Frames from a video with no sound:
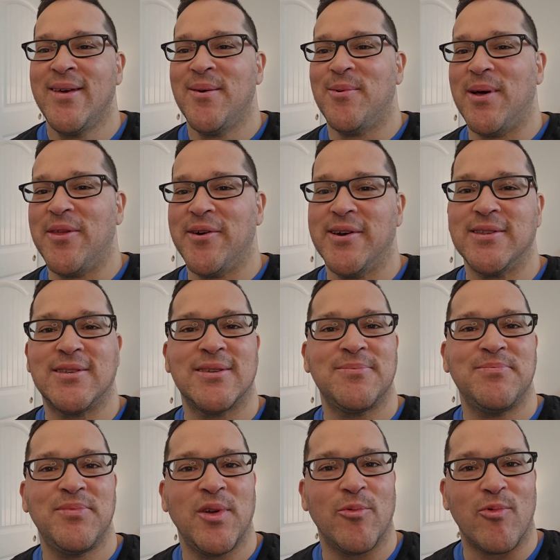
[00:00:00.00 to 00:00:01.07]
Whether it's
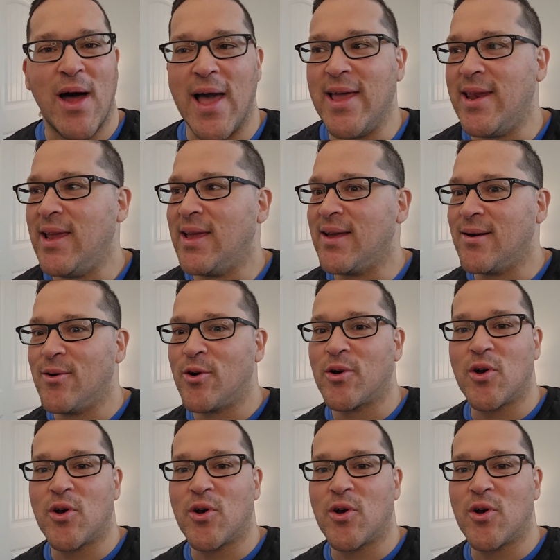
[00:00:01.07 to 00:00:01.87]
writing or